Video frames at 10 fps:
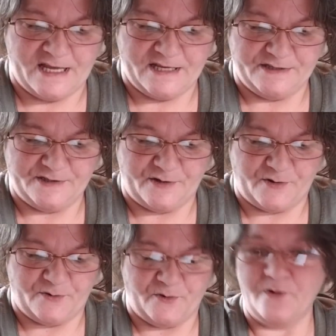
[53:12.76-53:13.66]

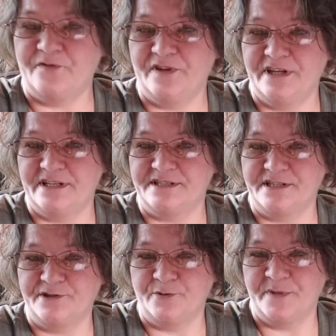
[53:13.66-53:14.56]
So hopefully a
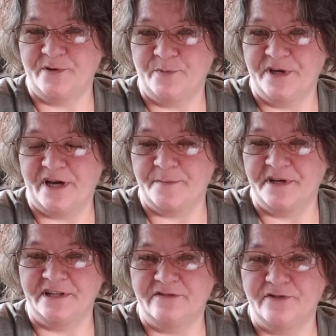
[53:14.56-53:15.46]
Stitch With Me will be coming
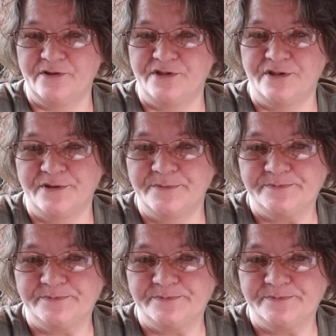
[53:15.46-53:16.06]
in the future.